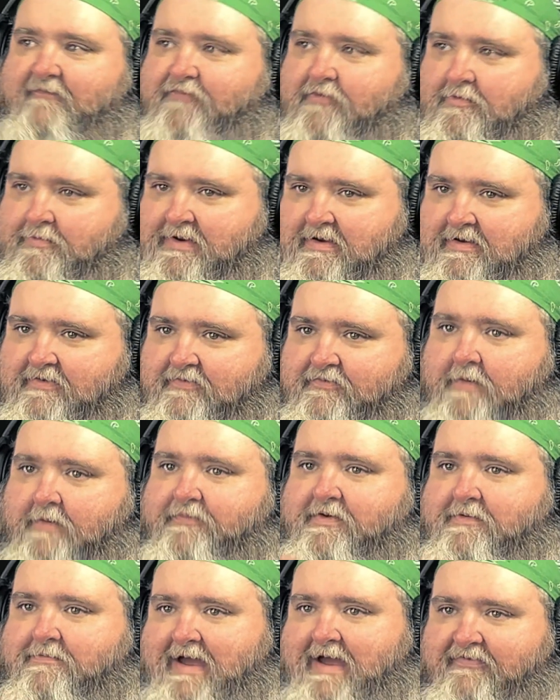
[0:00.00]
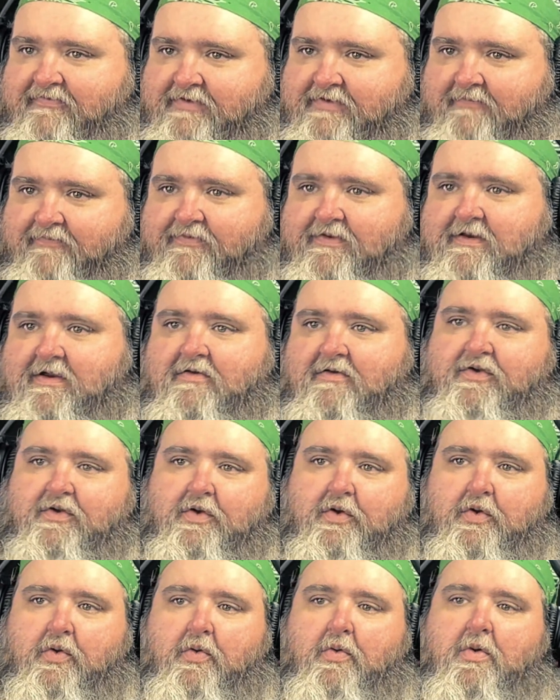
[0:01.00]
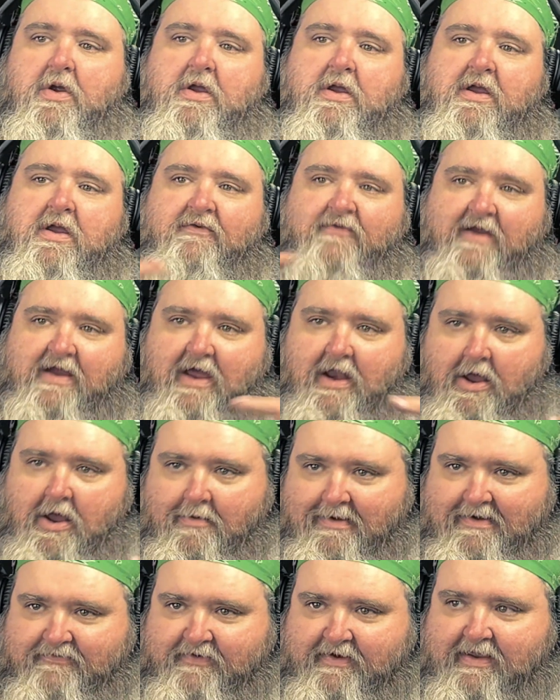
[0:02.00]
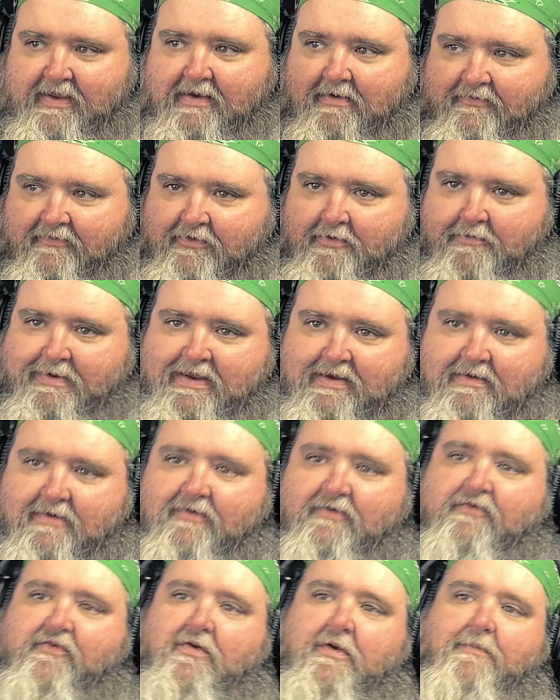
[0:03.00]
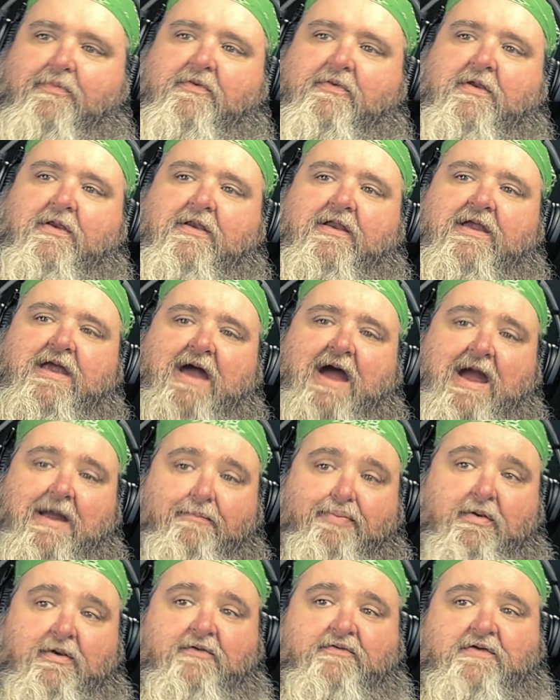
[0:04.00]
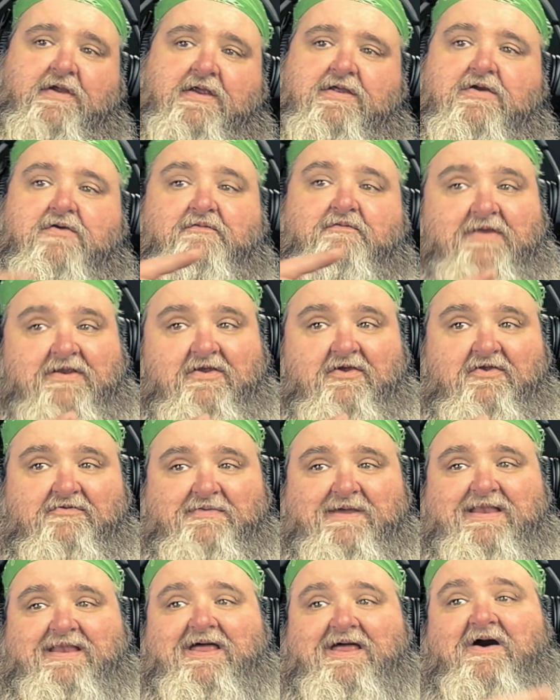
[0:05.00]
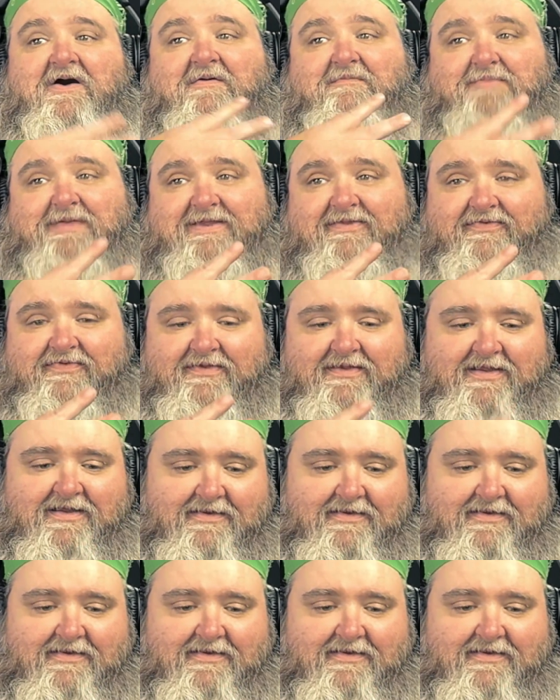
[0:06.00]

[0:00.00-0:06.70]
It'll be in the description. My stuff's there, too. Check out all my channels. They'll be in the description. I appreciate you. Video's been long. Peace and love.